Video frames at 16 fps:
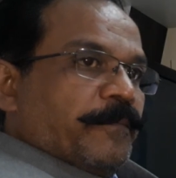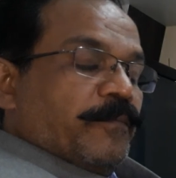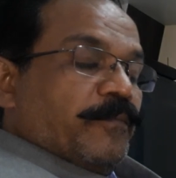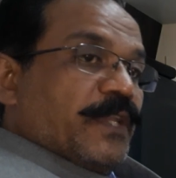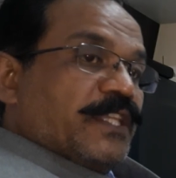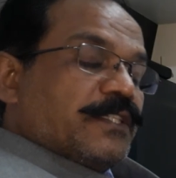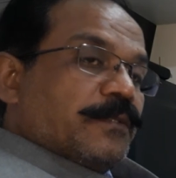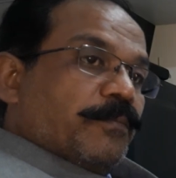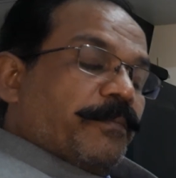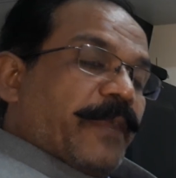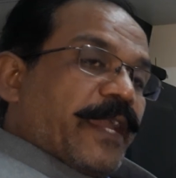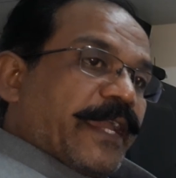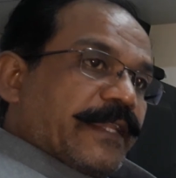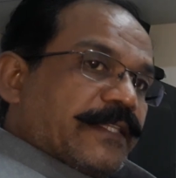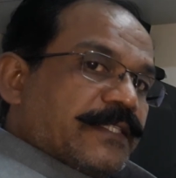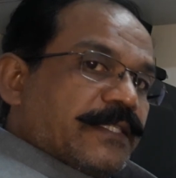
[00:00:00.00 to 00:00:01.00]
Means
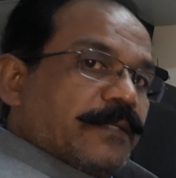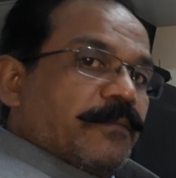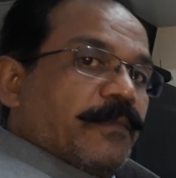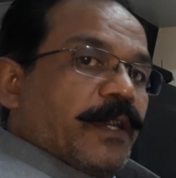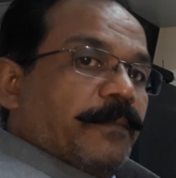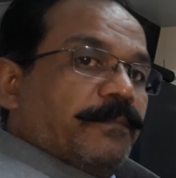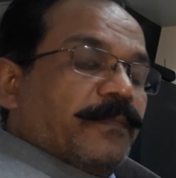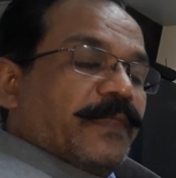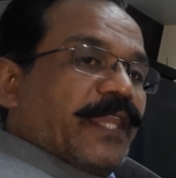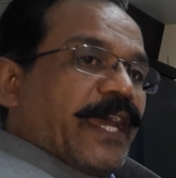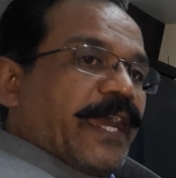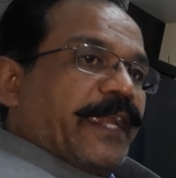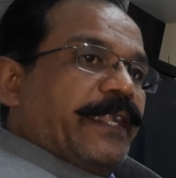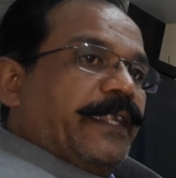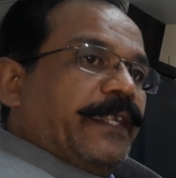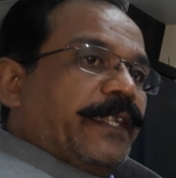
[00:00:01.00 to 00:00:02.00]
maximum
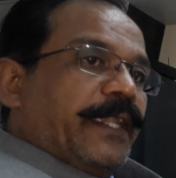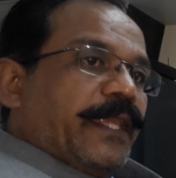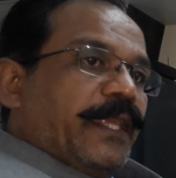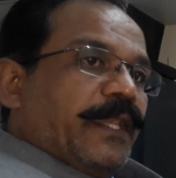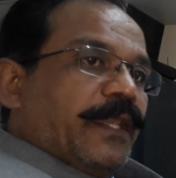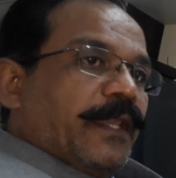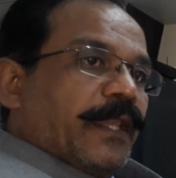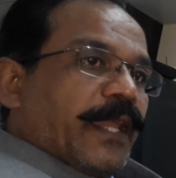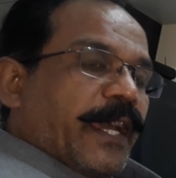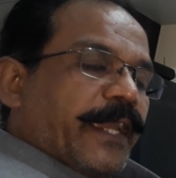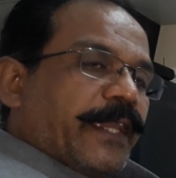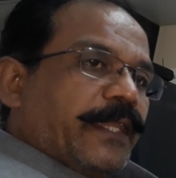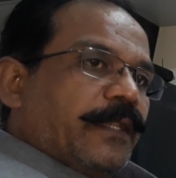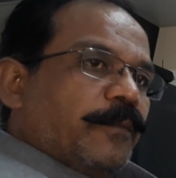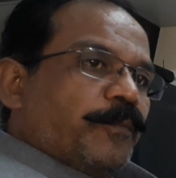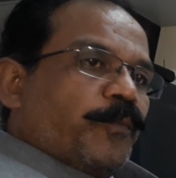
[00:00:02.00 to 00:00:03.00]

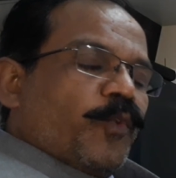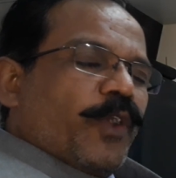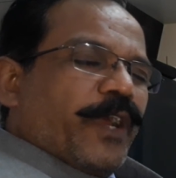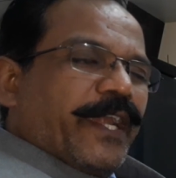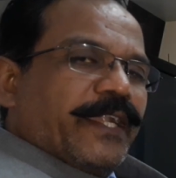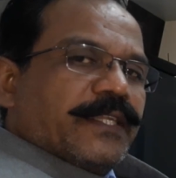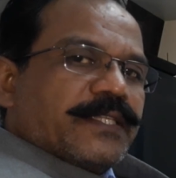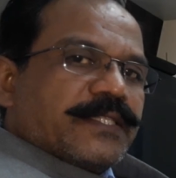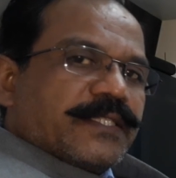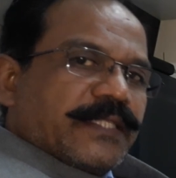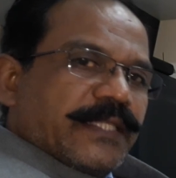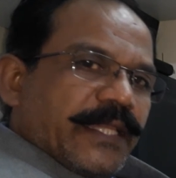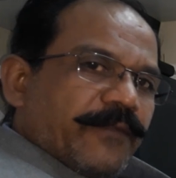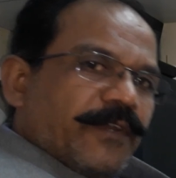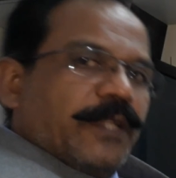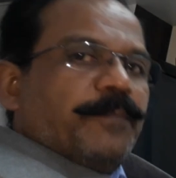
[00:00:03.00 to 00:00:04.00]

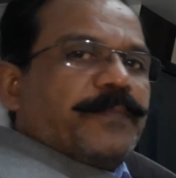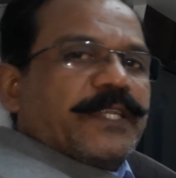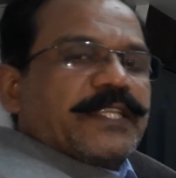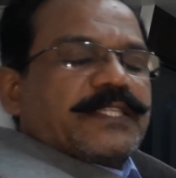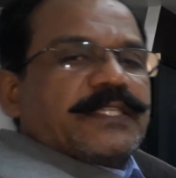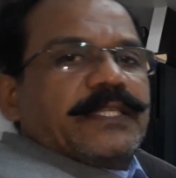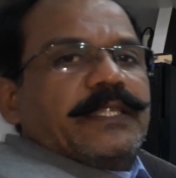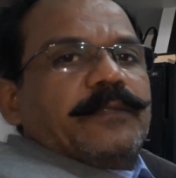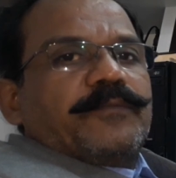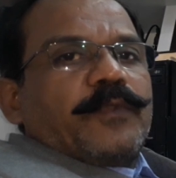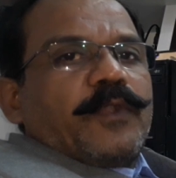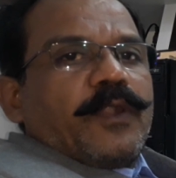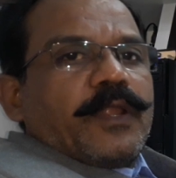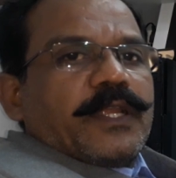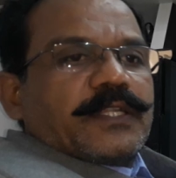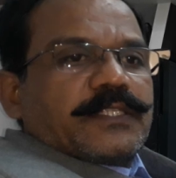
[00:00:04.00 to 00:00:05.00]
99.7%
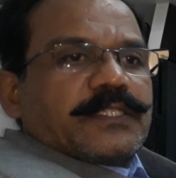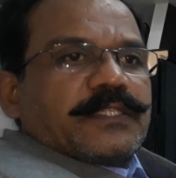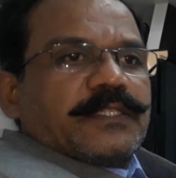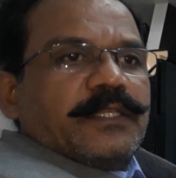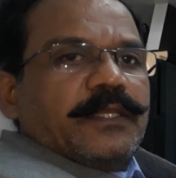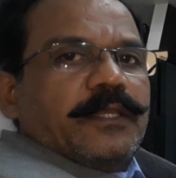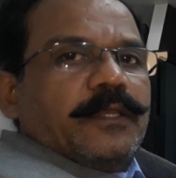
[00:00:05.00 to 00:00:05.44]
products